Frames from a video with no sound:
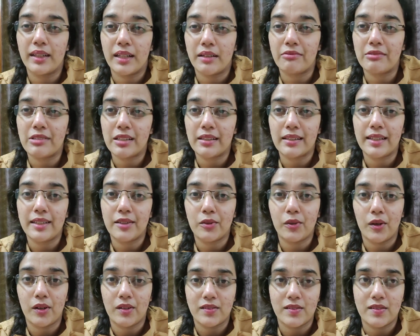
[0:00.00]
Definitely
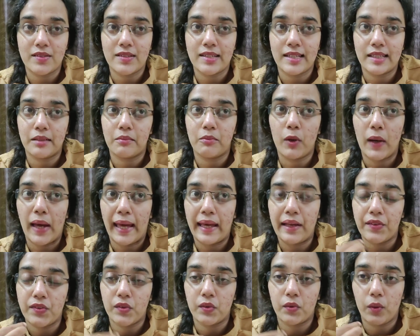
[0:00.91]
it causes little more
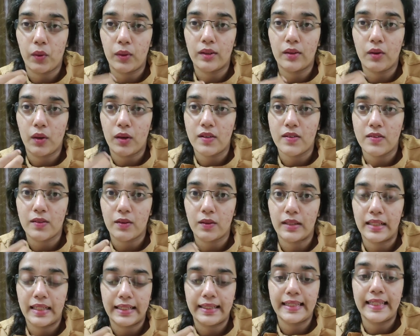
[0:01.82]
eggs and all, cause a
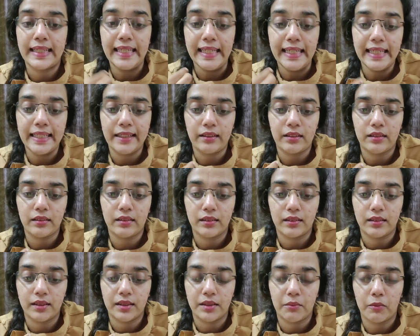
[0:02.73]
little heat
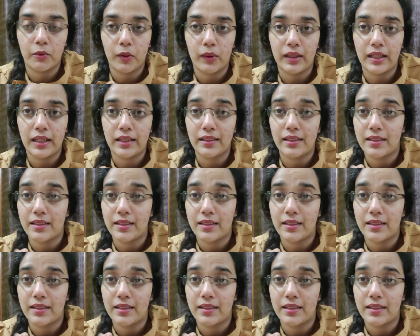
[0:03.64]
in the body,